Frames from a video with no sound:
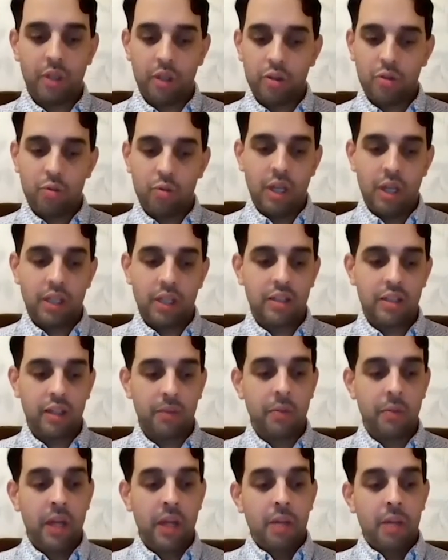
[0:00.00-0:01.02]
absolutely true.
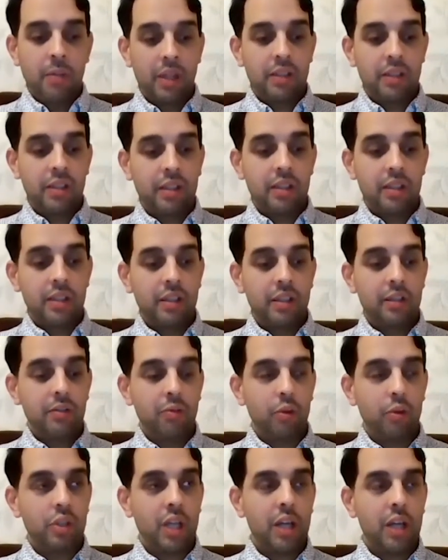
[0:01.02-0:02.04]
And but
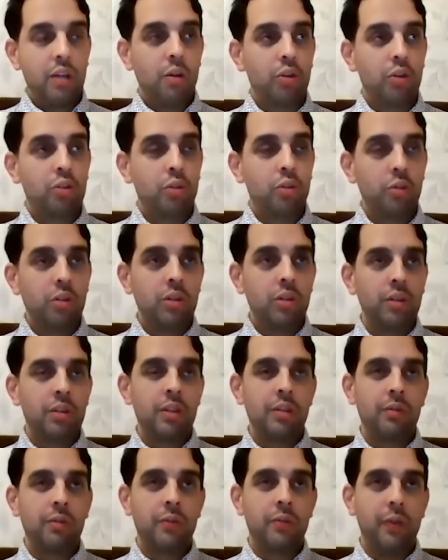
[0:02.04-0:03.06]
what I also
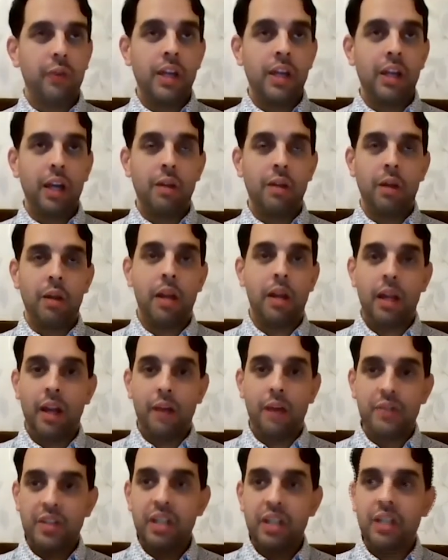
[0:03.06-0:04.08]
think,
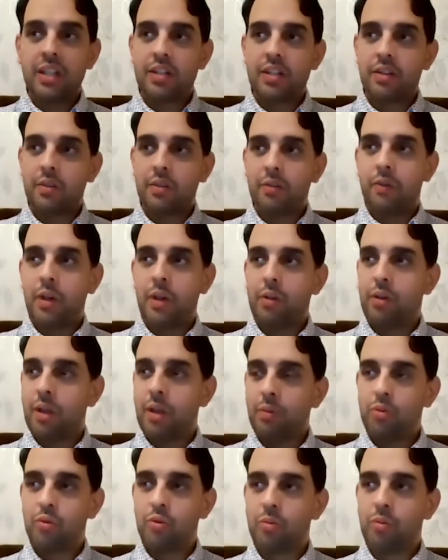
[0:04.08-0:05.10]
and I've seen this when
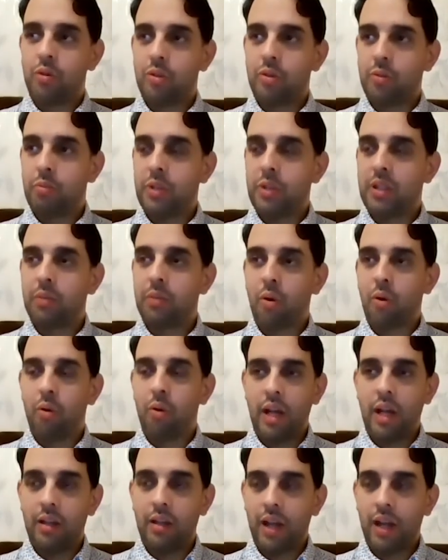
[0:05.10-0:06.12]
you came to
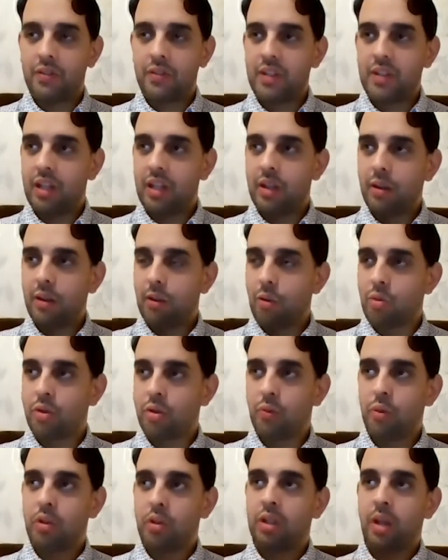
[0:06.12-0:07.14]
Peterborough, and I've seen it
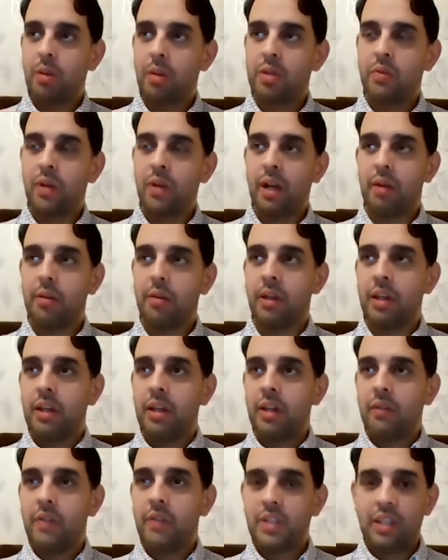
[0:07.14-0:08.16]
lots of other times when I
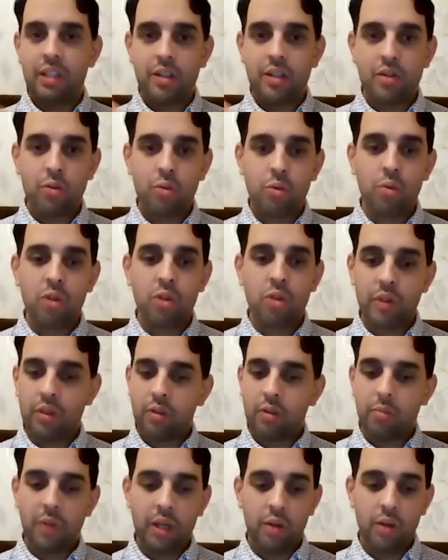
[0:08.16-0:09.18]
visited
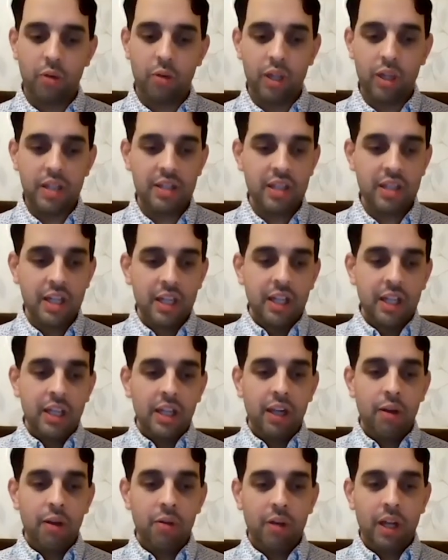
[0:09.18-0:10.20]
schools with my colleagues,
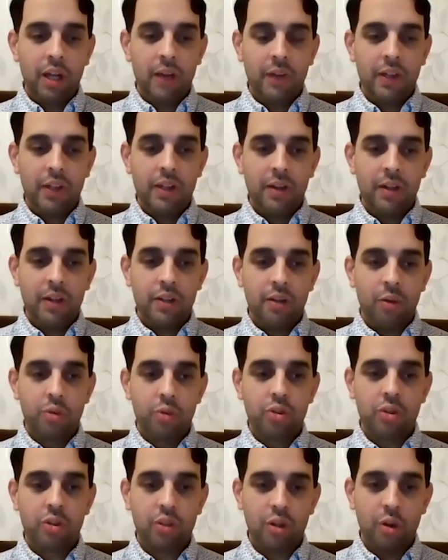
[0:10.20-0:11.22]
you know, I think that
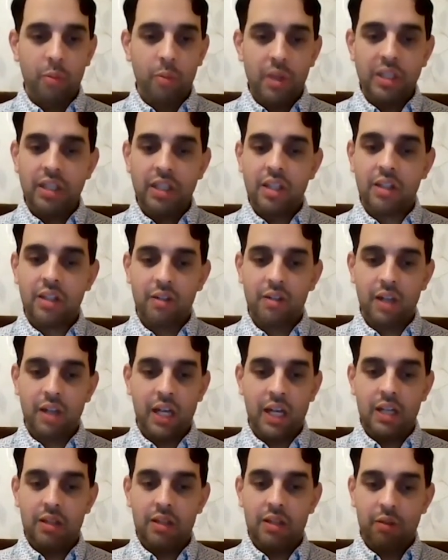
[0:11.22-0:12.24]
those Romanian,